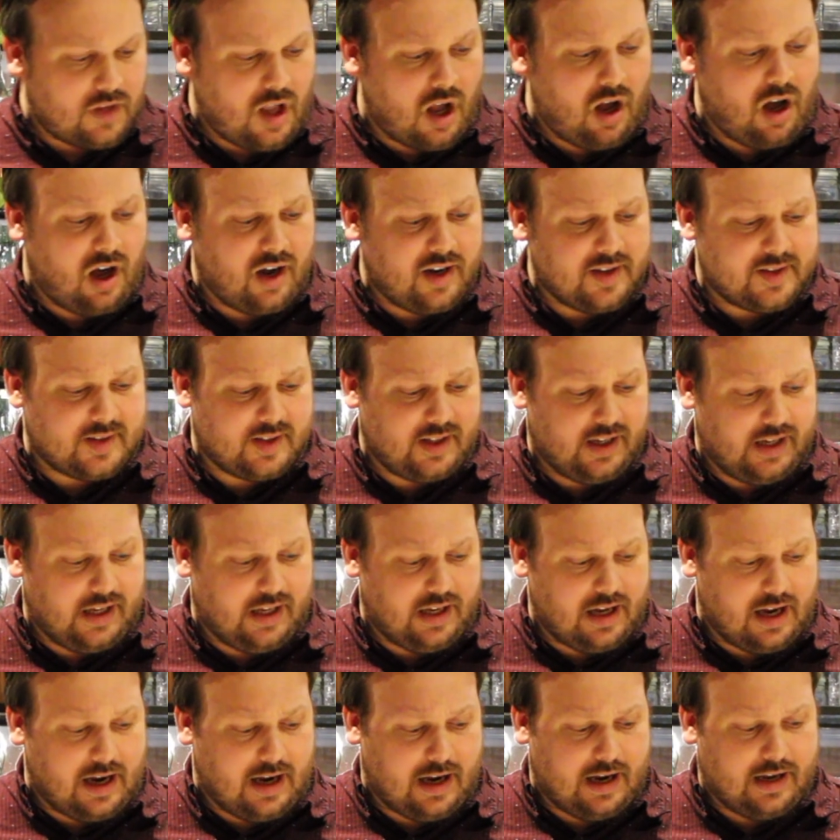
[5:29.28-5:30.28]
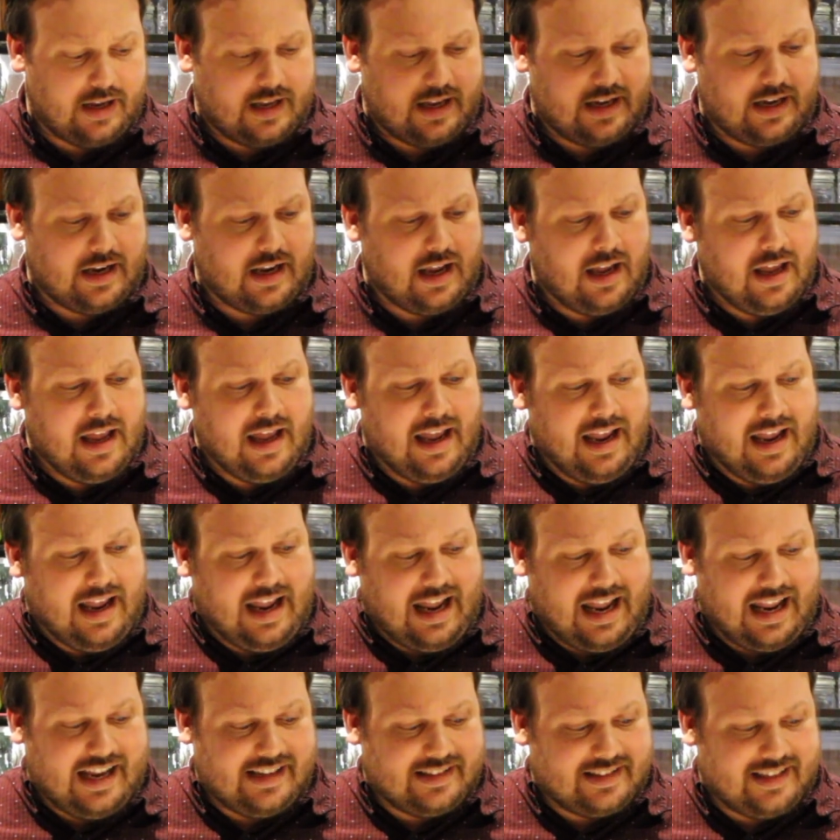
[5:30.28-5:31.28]
honestly, in
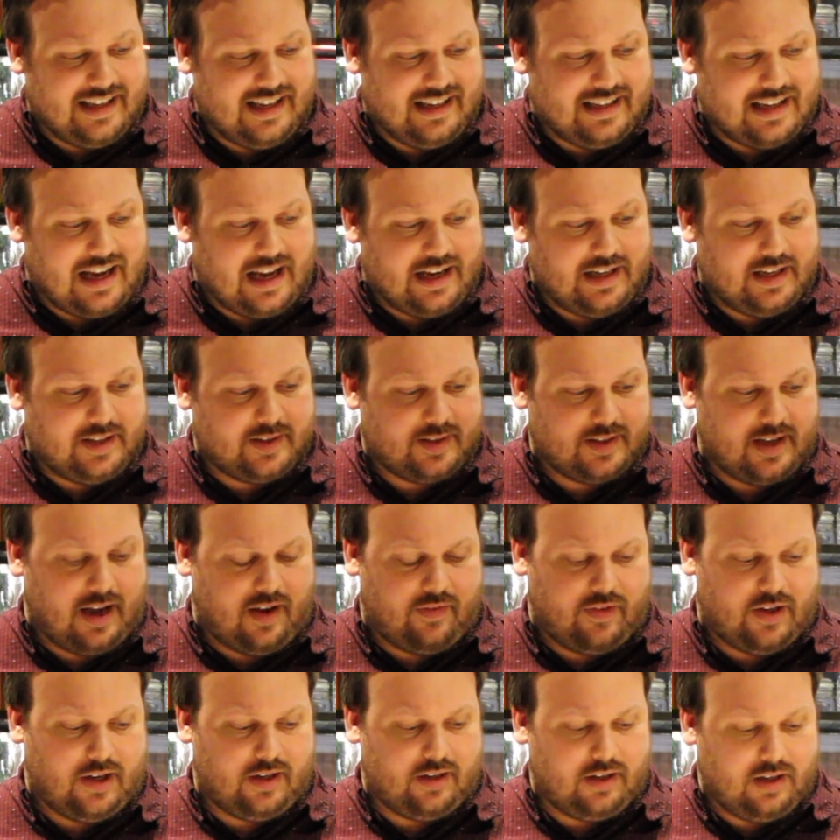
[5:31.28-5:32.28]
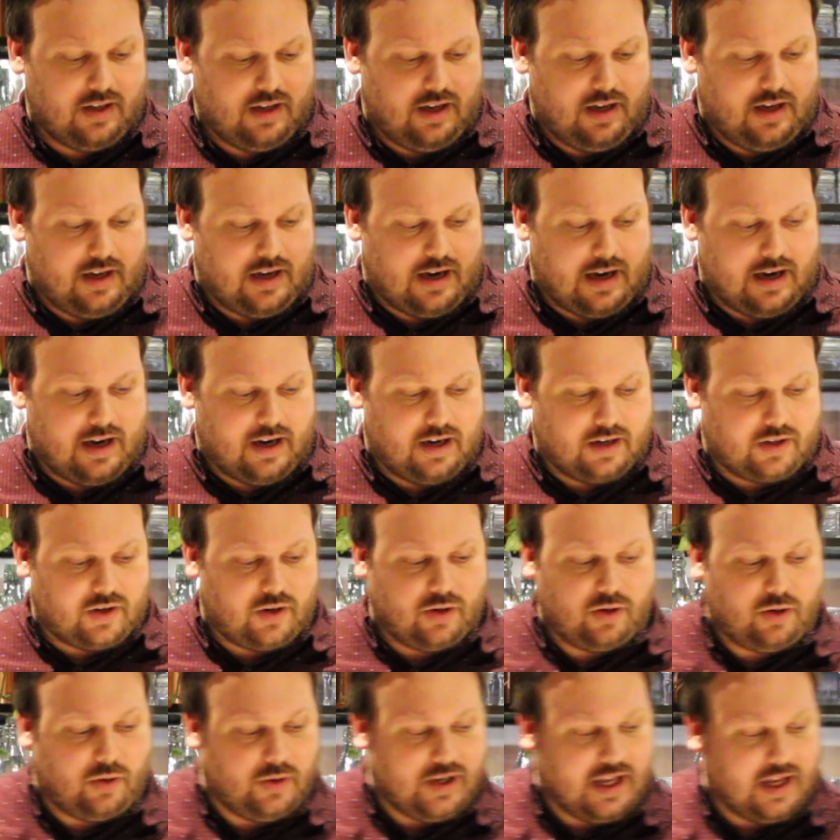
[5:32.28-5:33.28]
1897,
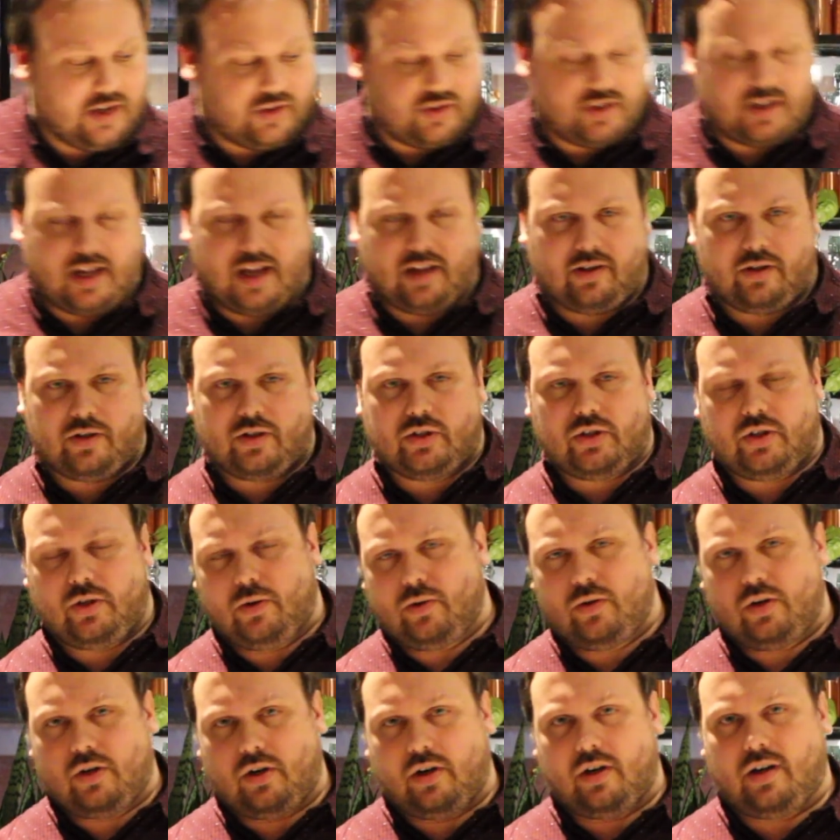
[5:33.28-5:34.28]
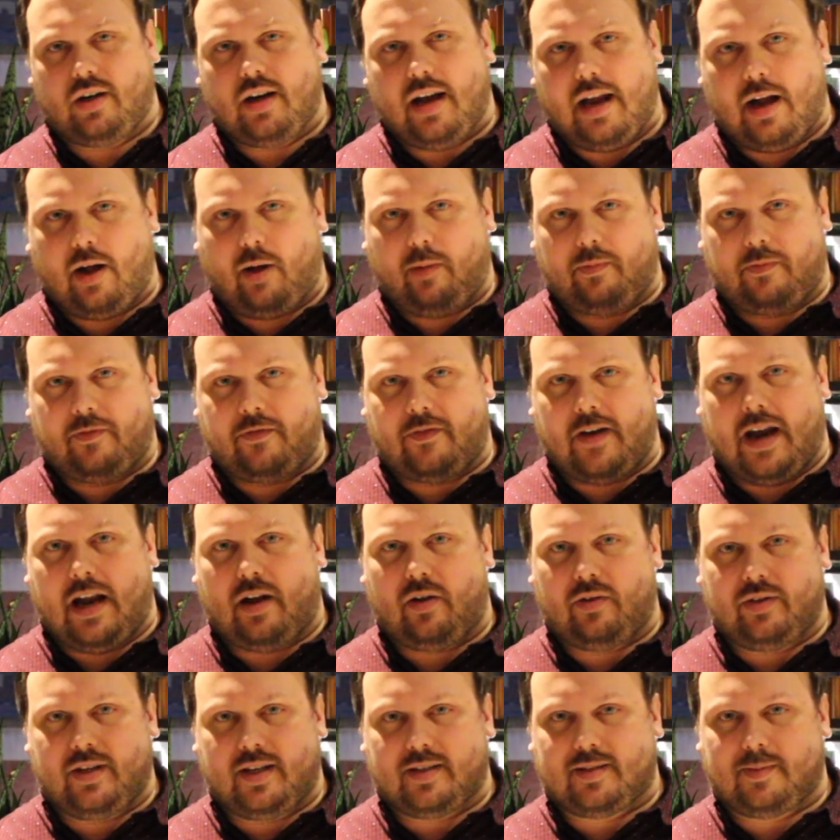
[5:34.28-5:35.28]
Colonel E.H. Taylor Jr. helped
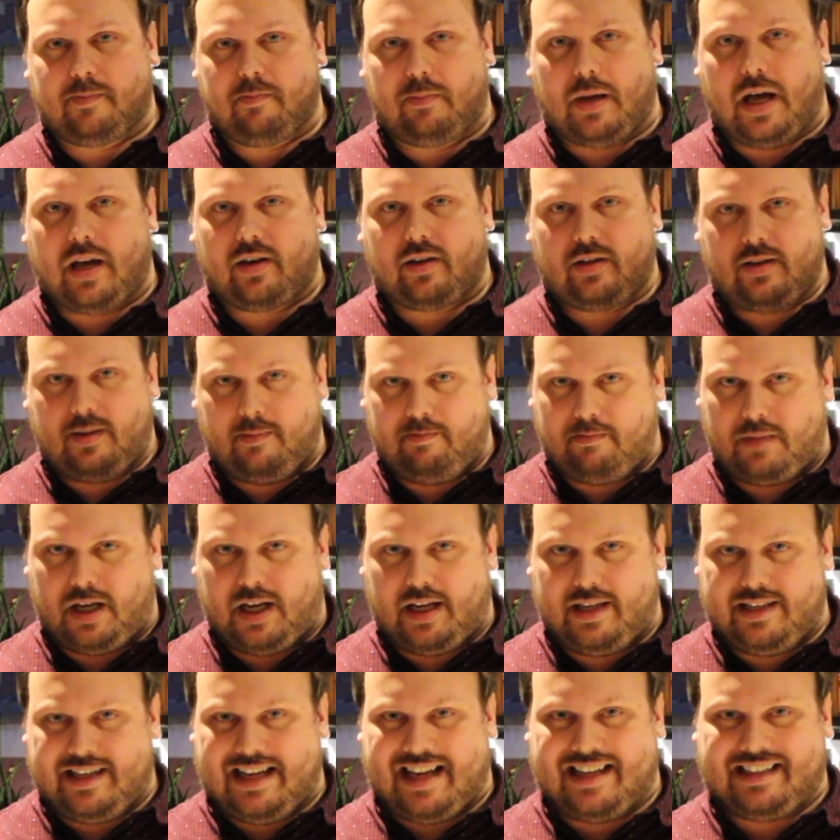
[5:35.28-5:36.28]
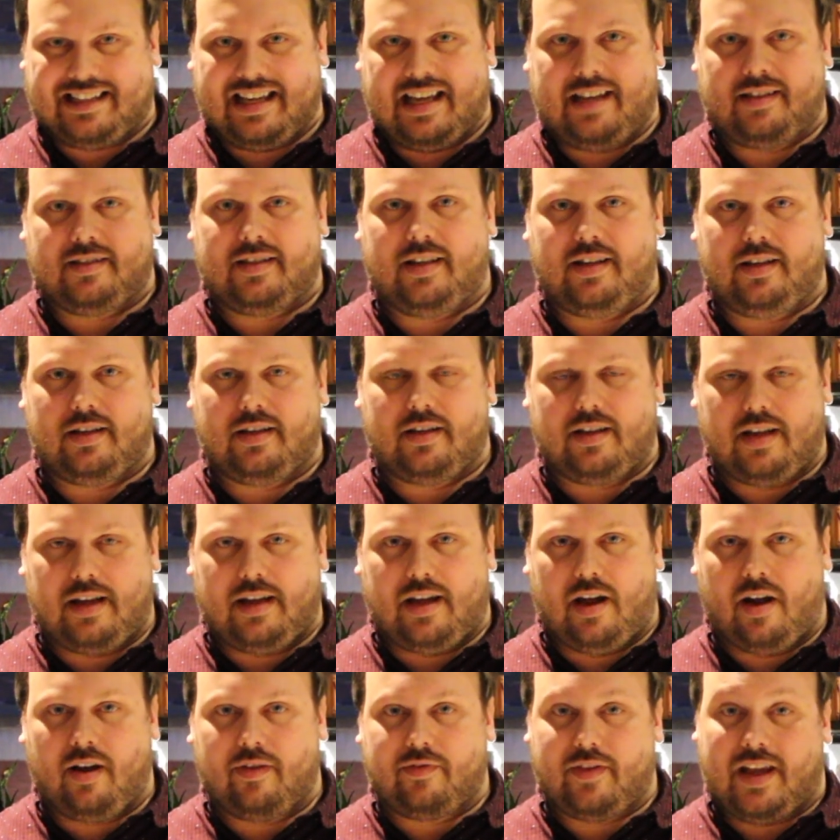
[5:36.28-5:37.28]
found this Bottle de Bond Act
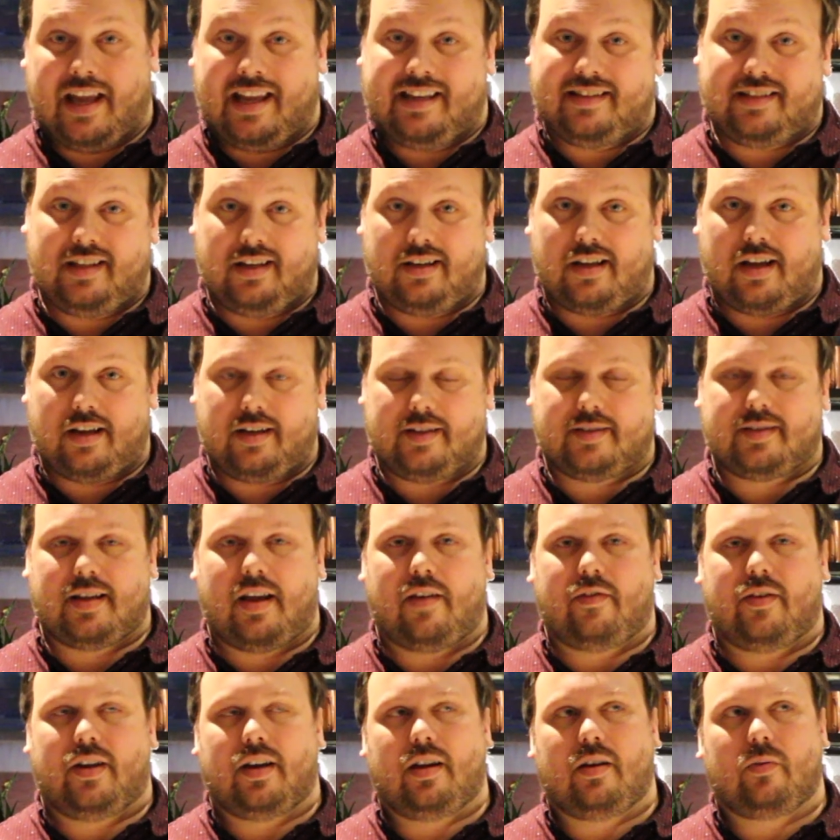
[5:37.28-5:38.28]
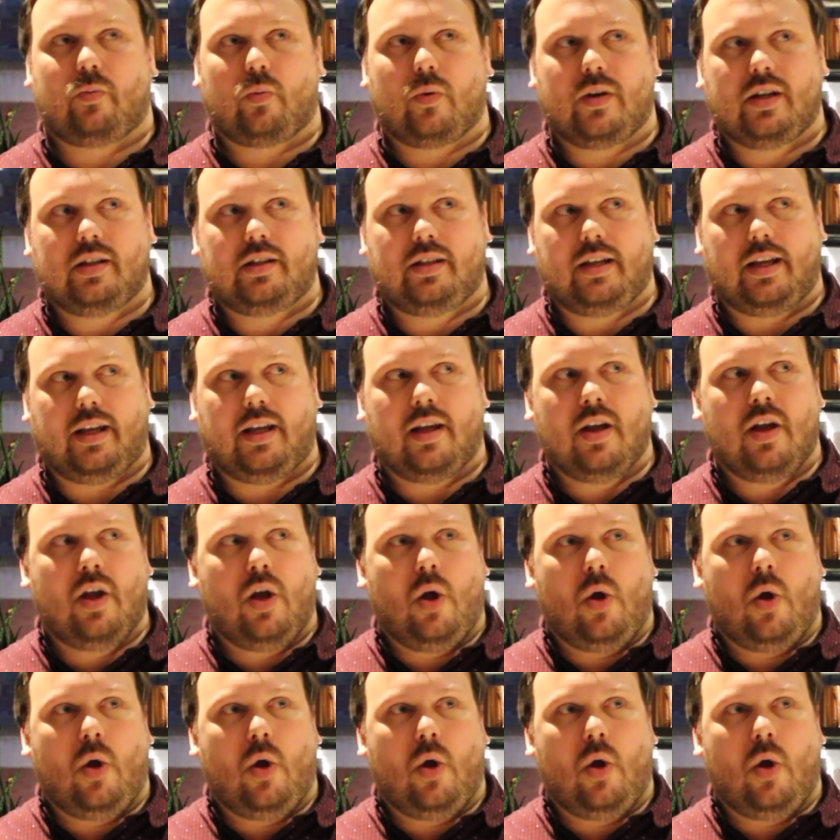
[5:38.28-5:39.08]
of 1897, and really,